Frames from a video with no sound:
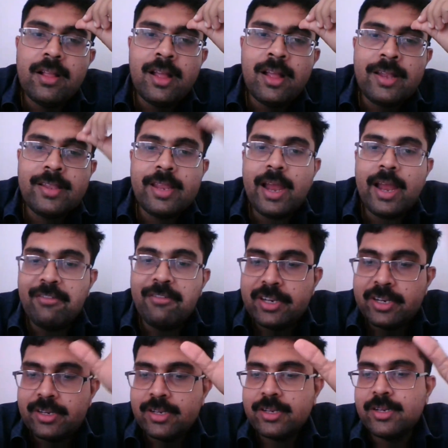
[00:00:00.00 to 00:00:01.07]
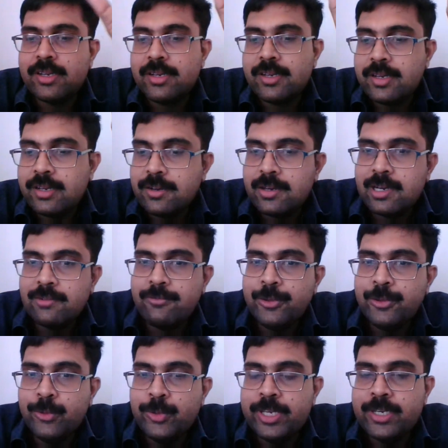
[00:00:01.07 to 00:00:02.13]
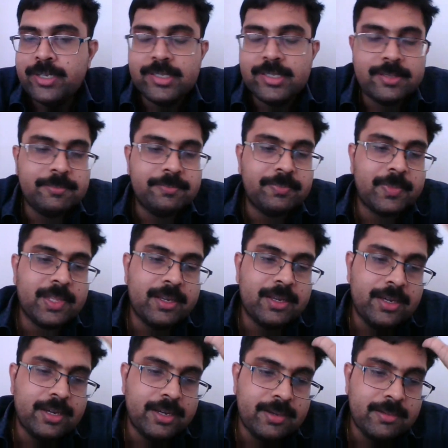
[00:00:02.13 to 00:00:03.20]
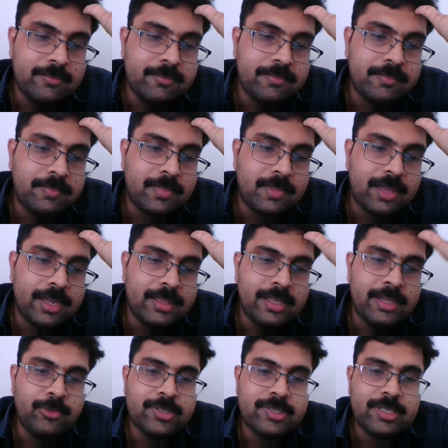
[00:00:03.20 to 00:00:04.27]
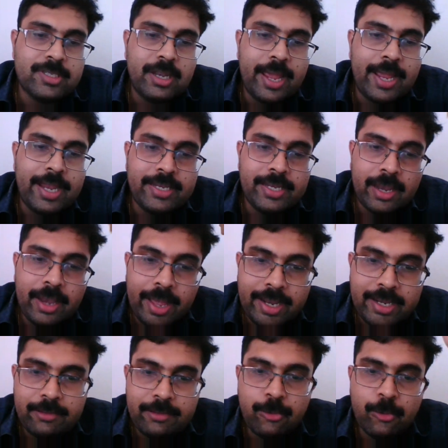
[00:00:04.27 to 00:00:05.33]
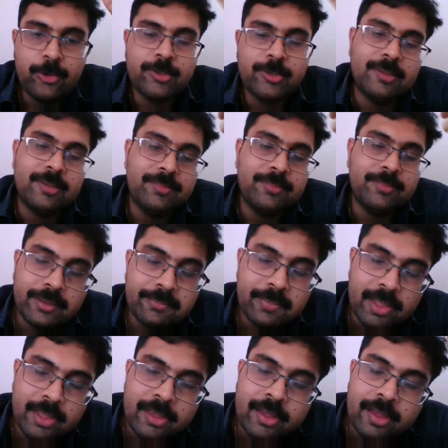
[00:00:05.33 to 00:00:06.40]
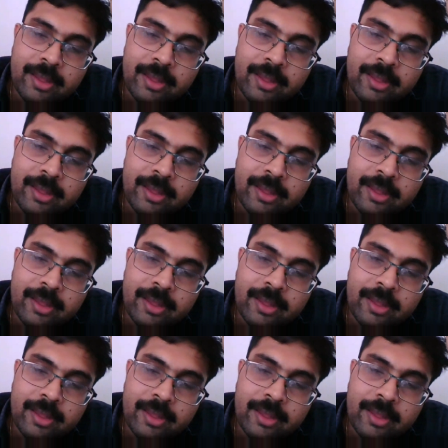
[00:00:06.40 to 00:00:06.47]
And then after a few years, I think it was in 1894 or something,